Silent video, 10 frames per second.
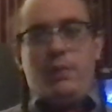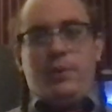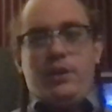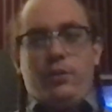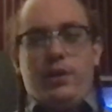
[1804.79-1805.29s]

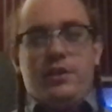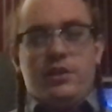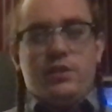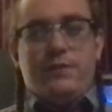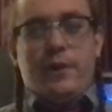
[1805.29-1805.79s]
By the way, this
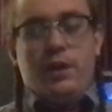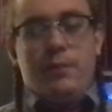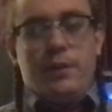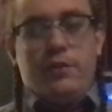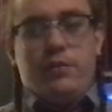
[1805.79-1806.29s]
is very
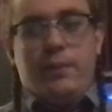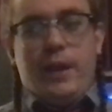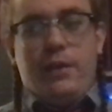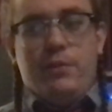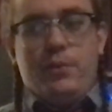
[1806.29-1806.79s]
much
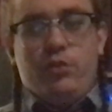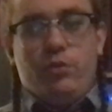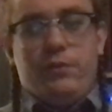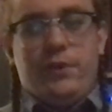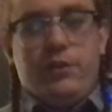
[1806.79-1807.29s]
how the
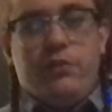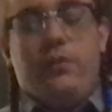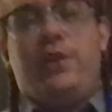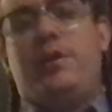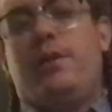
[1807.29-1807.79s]
mutual funds
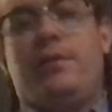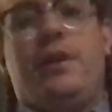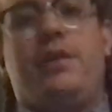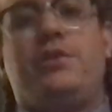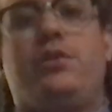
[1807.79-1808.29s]
are done,
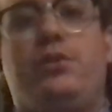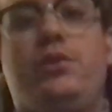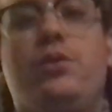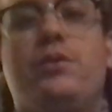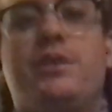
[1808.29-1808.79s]
right? So
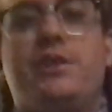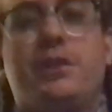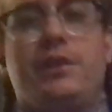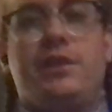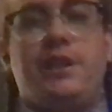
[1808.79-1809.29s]
you as a
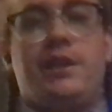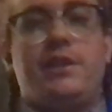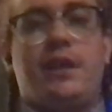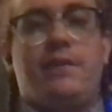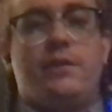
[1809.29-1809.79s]
Series 6
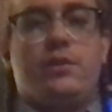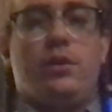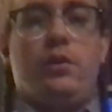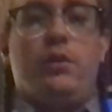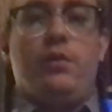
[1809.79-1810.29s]
have what's
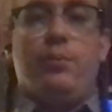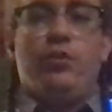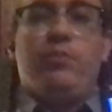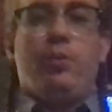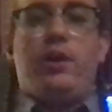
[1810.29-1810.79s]
called an
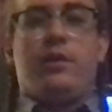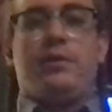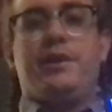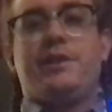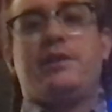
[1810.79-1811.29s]
approved product
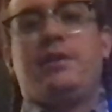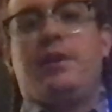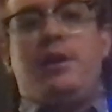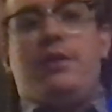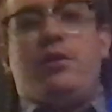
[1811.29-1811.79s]
list.
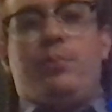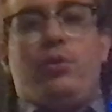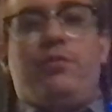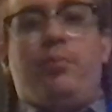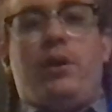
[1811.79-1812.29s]
The
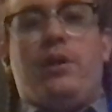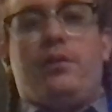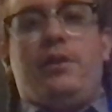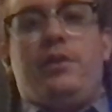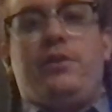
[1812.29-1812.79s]
approved product
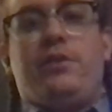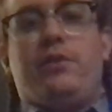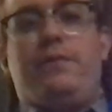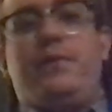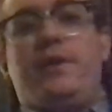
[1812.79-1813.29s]
list is
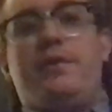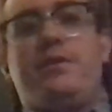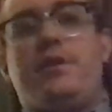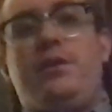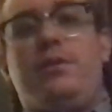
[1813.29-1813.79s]
the funds
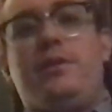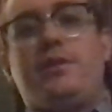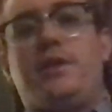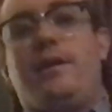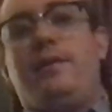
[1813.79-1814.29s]
that you can
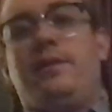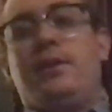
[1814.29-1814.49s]
sell.